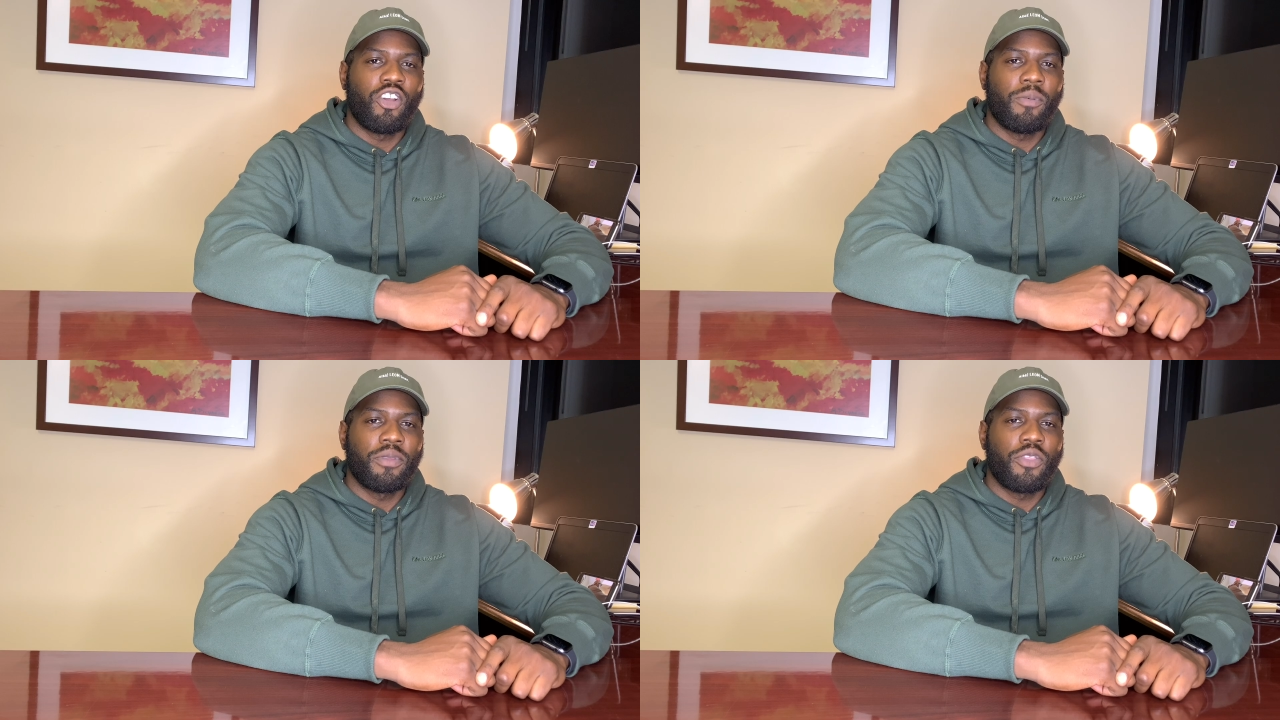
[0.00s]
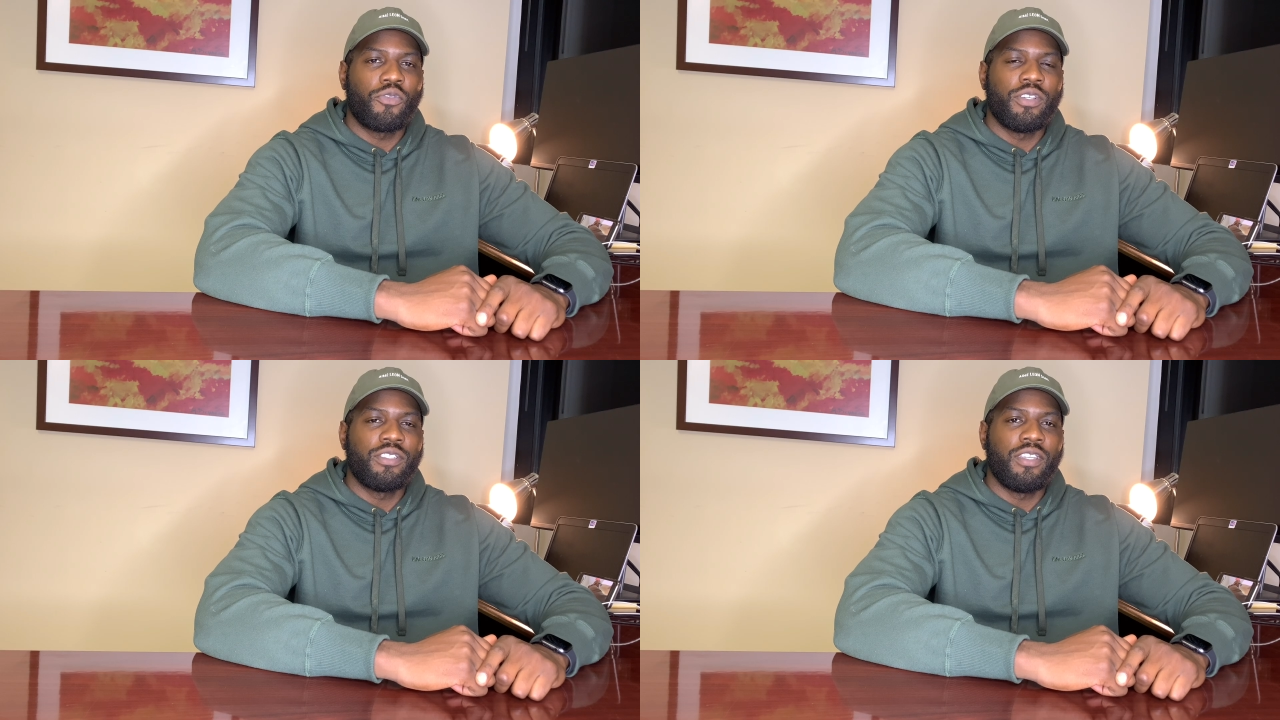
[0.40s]
about the
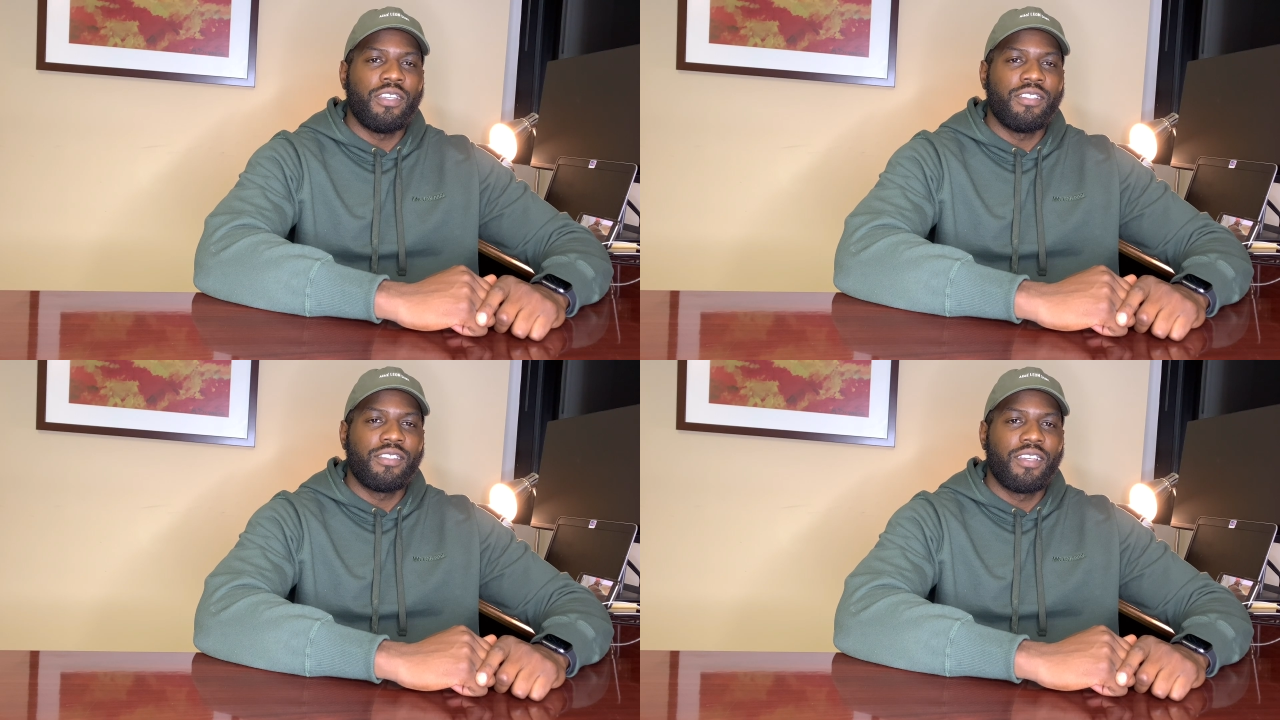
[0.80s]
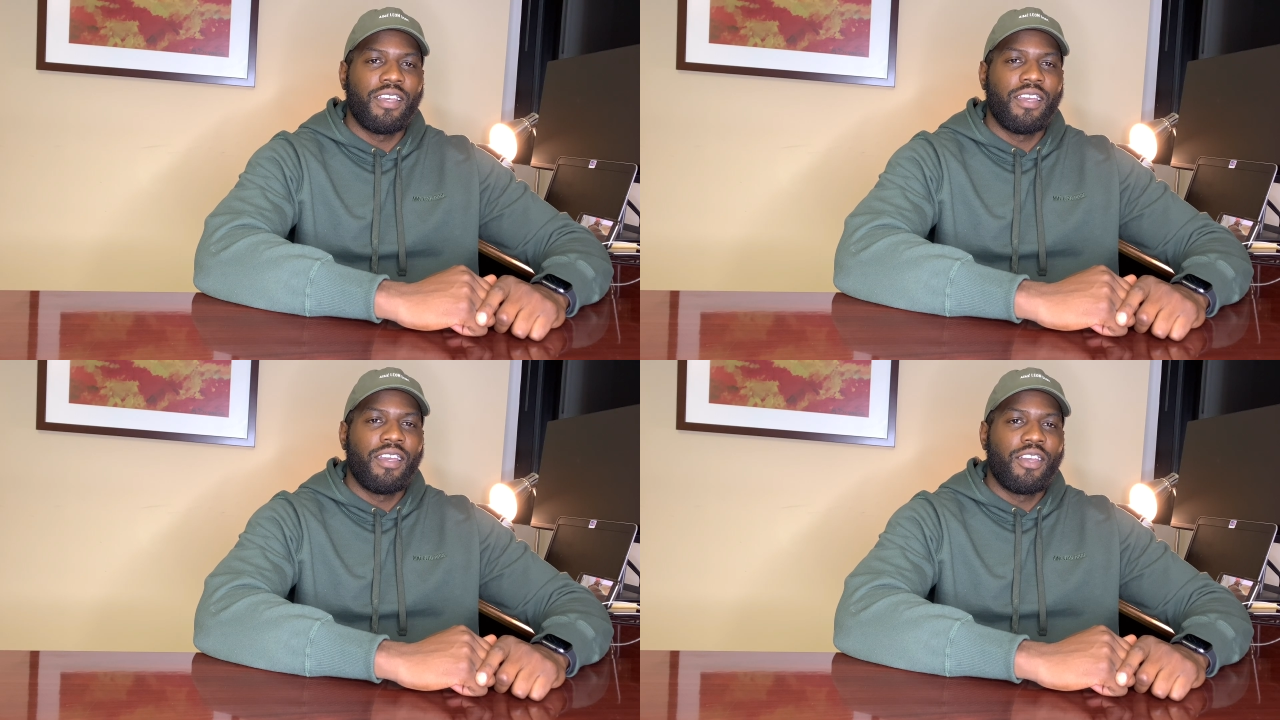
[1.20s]
3 C's:
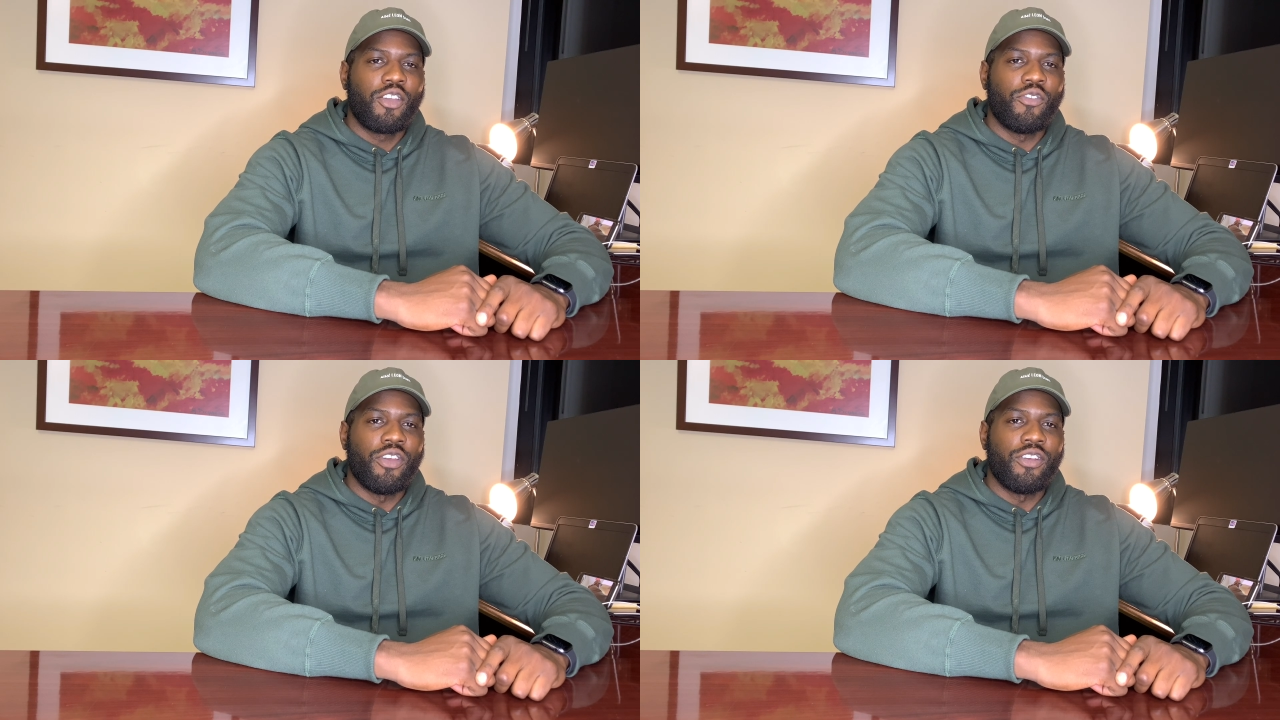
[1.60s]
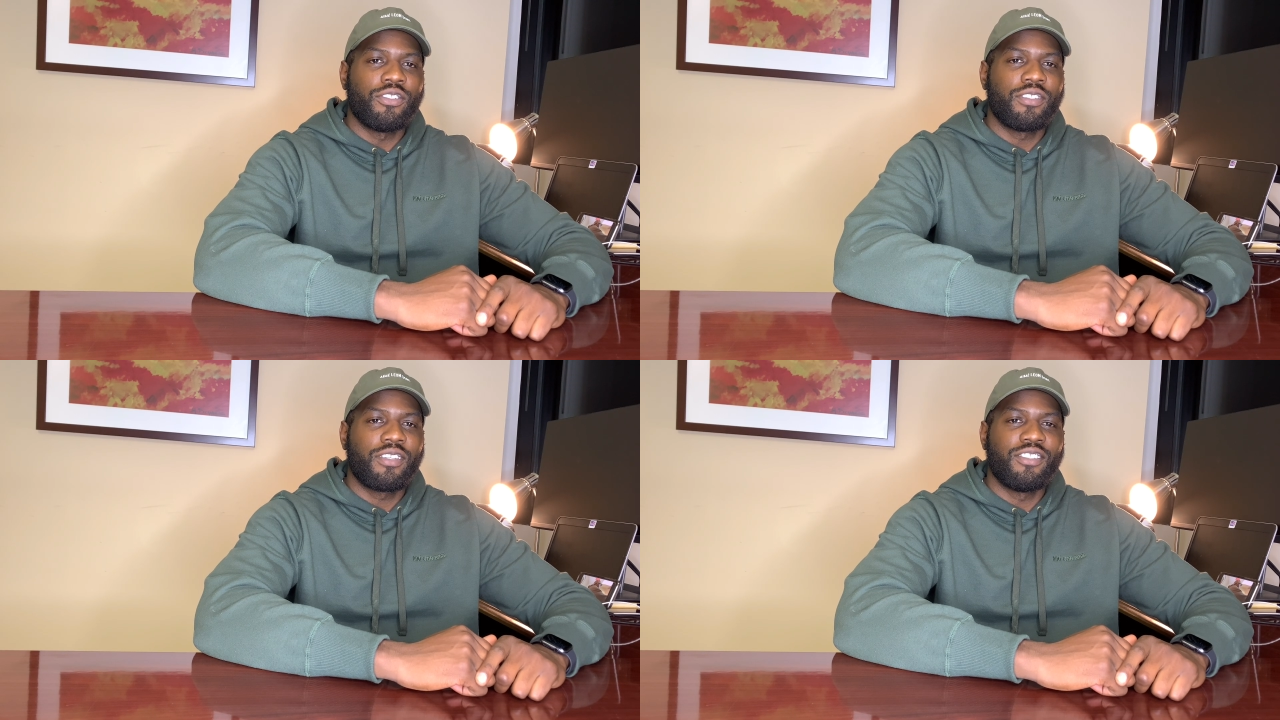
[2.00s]

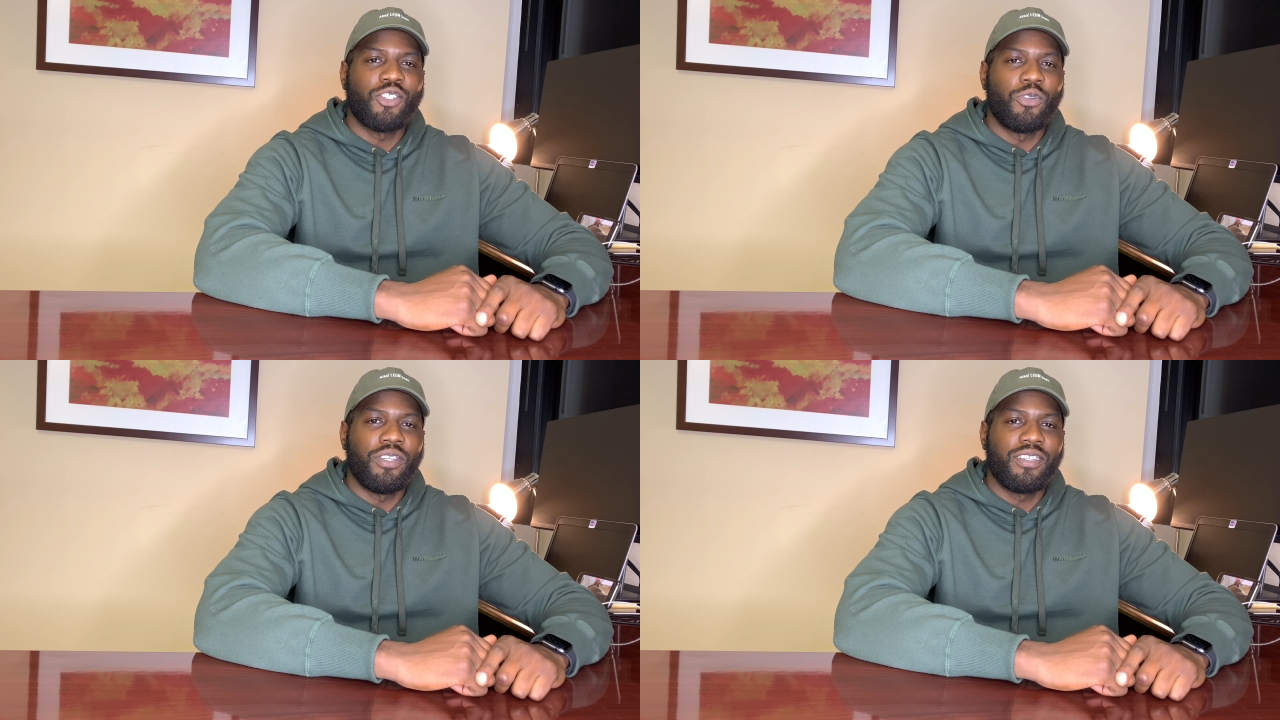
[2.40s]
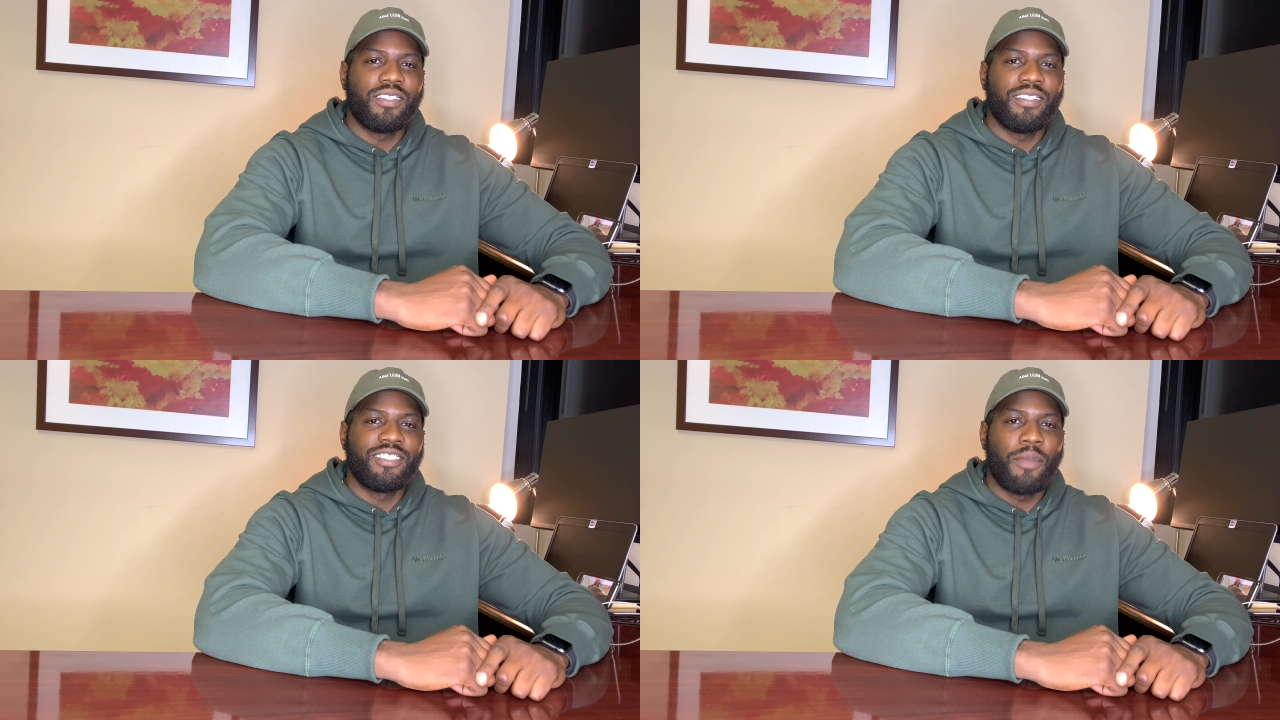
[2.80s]
careers, consulting,
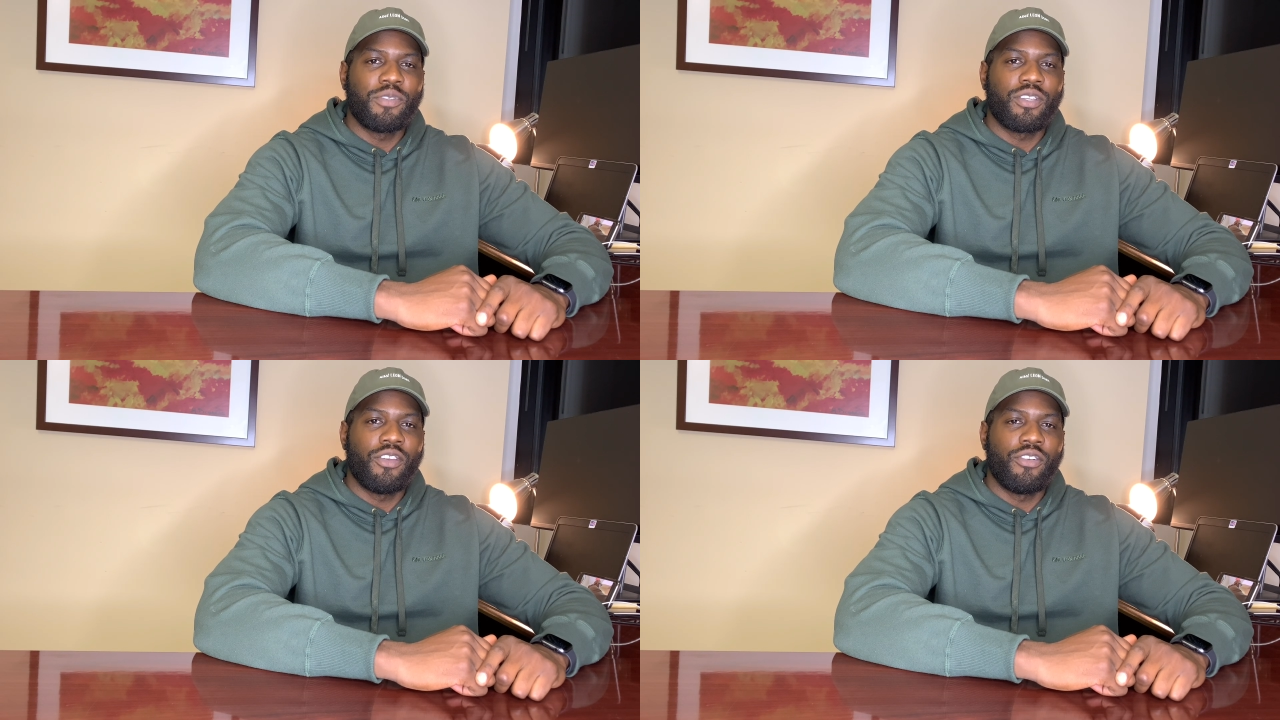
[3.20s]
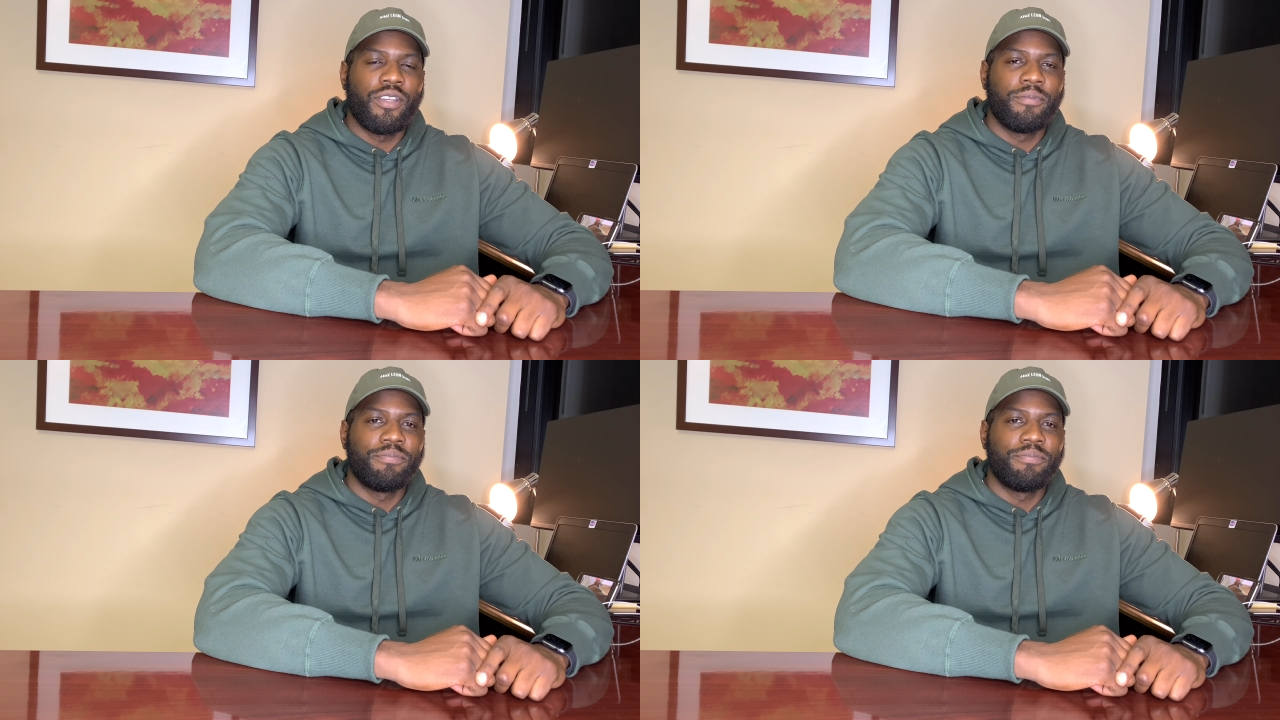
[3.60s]
and cybersecurity.